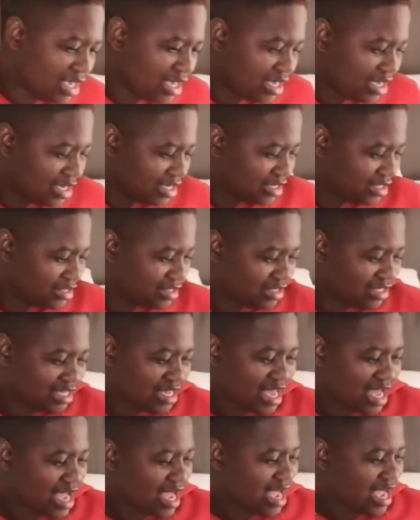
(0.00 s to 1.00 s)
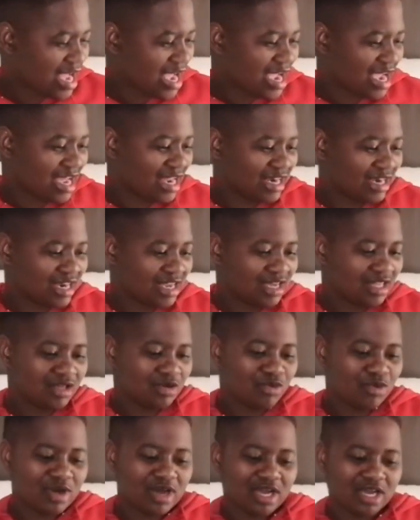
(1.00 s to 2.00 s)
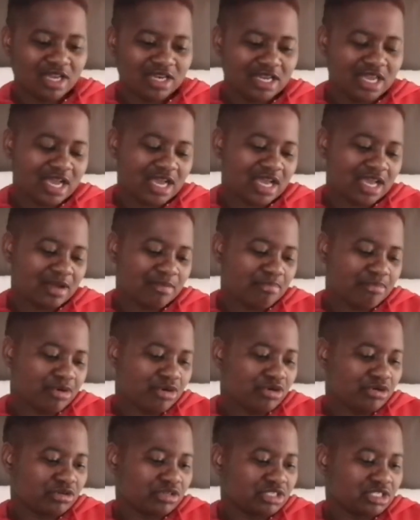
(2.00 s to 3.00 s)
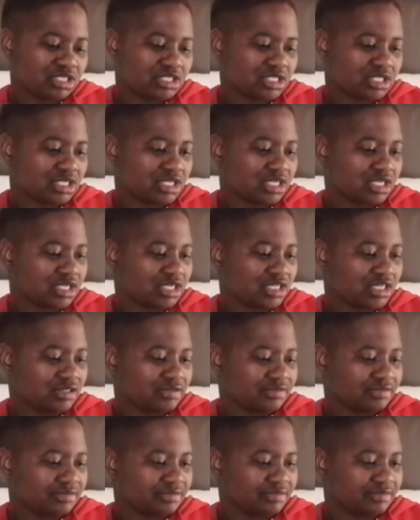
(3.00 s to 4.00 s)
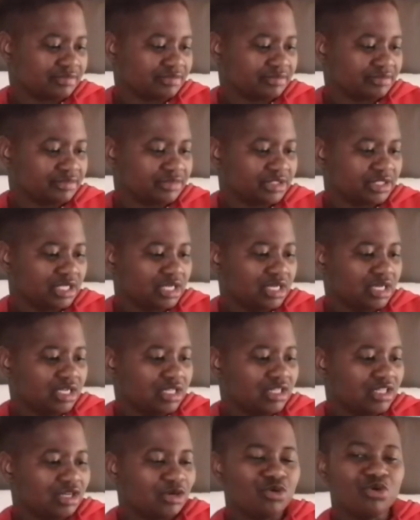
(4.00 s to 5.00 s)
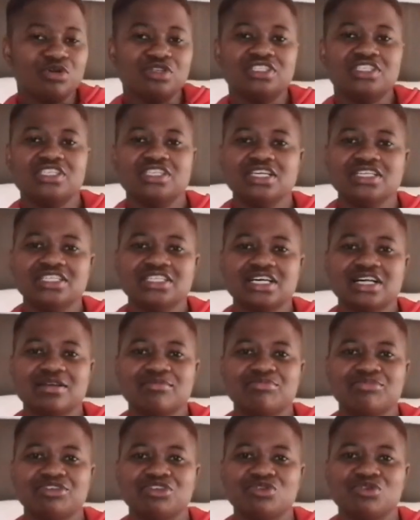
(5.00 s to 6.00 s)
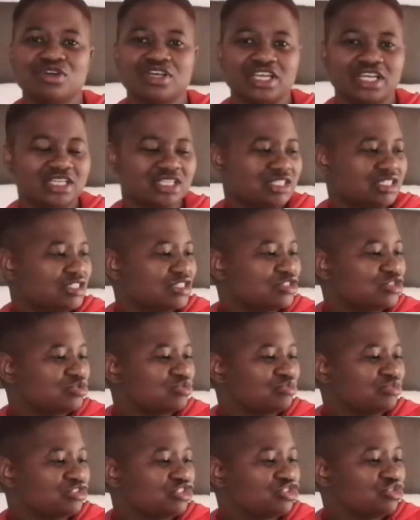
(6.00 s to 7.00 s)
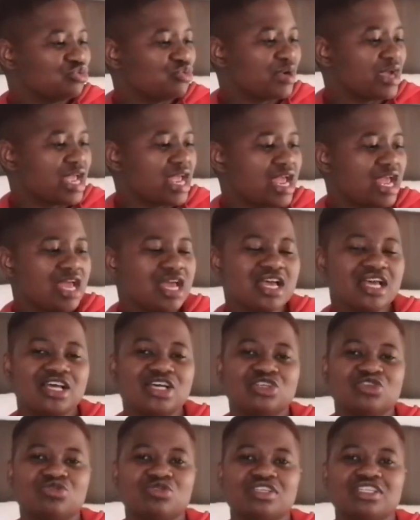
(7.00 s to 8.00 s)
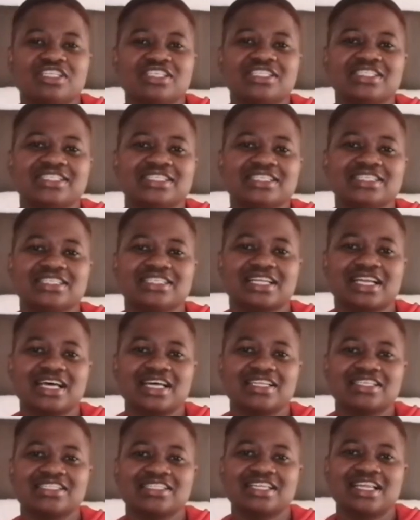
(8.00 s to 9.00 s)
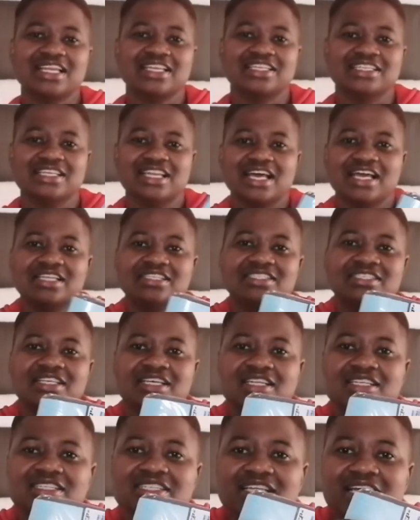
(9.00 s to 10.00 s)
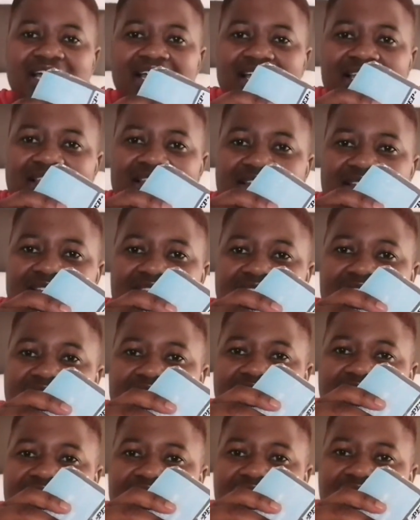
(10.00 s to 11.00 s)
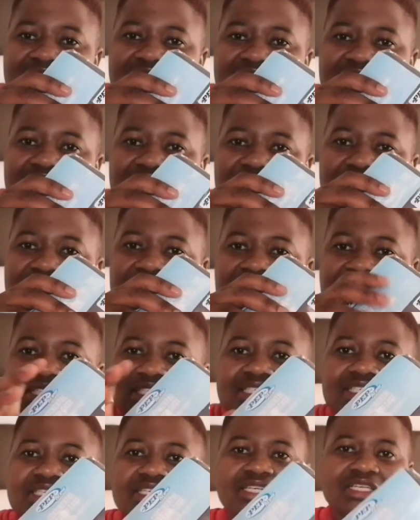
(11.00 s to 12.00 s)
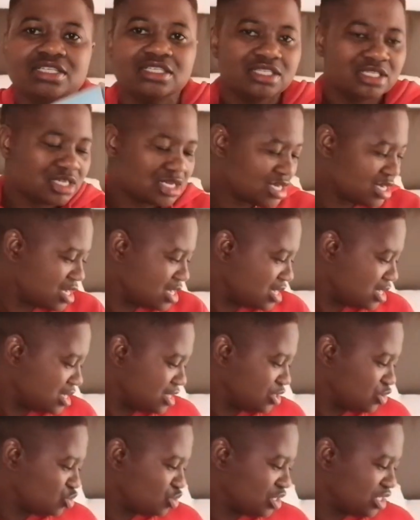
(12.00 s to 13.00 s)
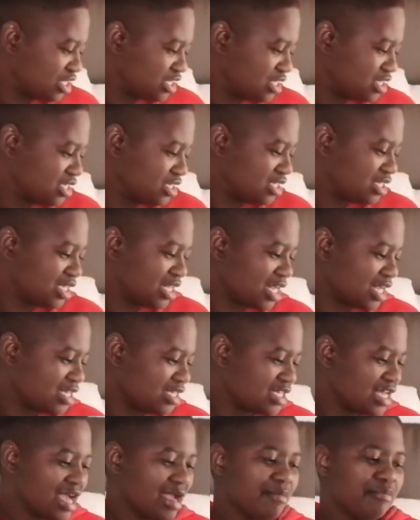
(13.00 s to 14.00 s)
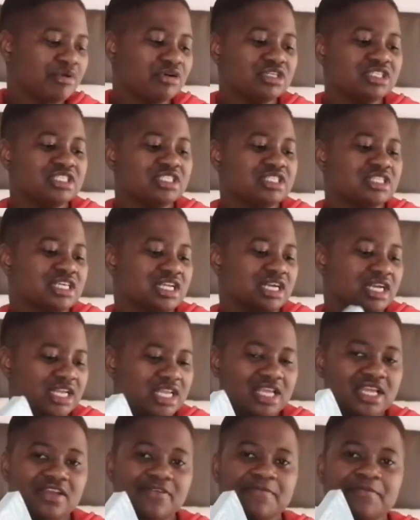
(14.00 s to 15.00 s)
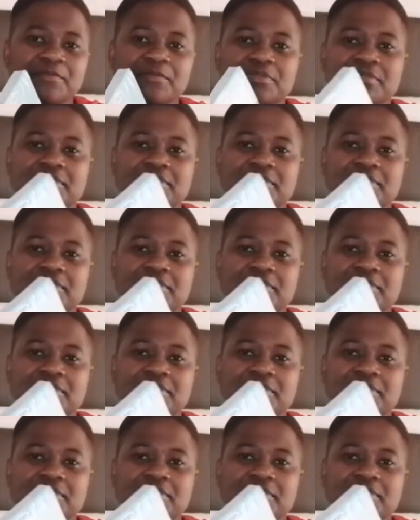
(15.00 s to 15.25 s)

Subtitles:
And another one, I bought the Continental Pillowcases, which were 26.99 rand. I think you can see it, 26 rand. I bought 3.